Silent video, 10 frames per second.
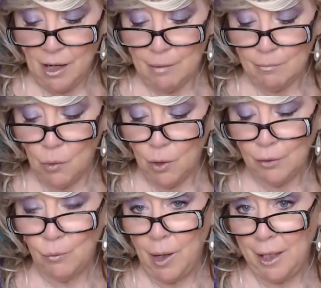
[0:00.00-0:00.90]

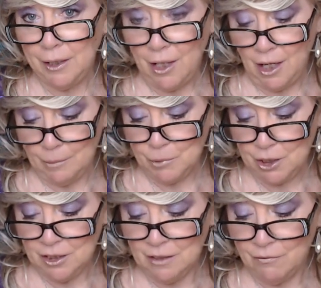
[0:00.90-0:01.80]
More wine
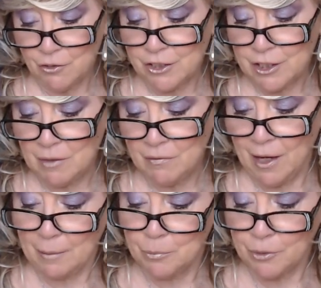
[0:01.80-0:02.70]
options for some of
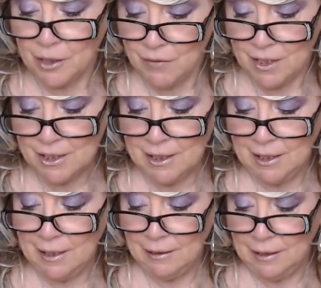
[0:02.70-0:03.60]
our
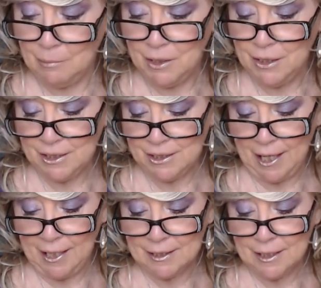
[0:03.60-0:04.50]
previously limited
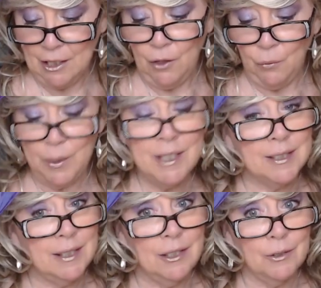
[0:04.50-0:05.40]
states. We
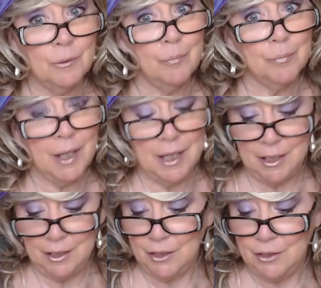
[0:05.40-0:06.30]
see you
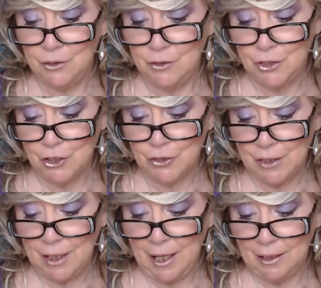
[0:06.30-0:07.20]
in New
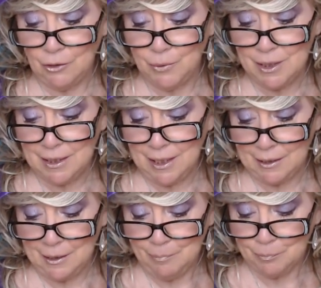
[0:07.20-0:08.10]
Jersey and
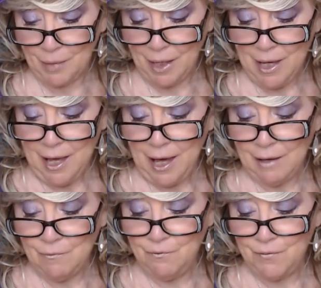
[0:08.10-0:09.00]
Louisiana
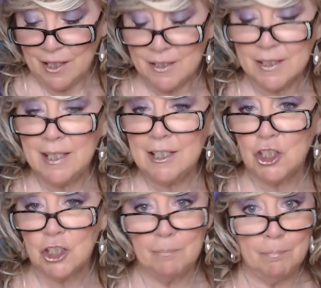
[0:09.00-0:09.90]
a fancy
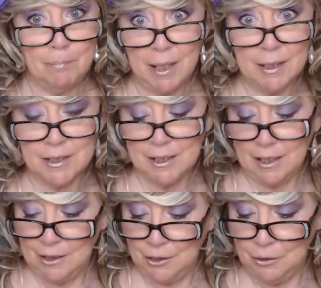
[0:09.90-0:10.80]

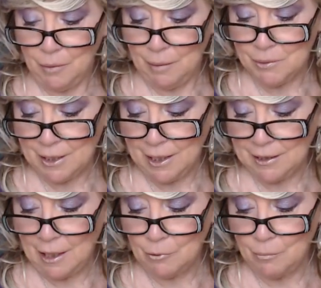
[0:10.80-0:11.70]
schmancy new
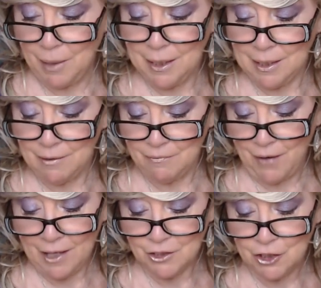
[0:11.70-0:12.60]
website that will make it
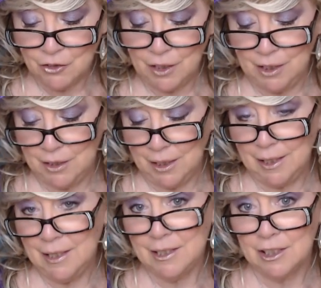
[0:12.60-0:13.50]
faster and
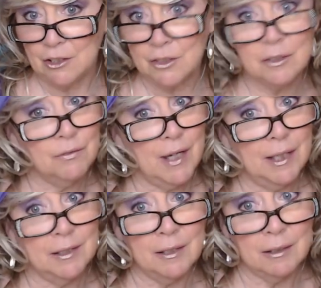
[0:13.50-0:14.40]
easier to
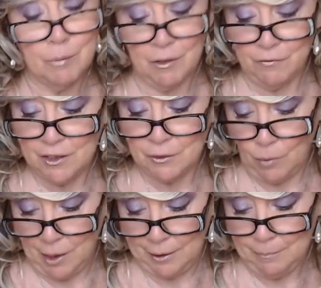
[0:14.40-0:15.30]
find the perfect
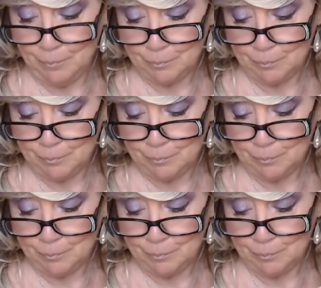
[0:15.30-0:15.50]
wine,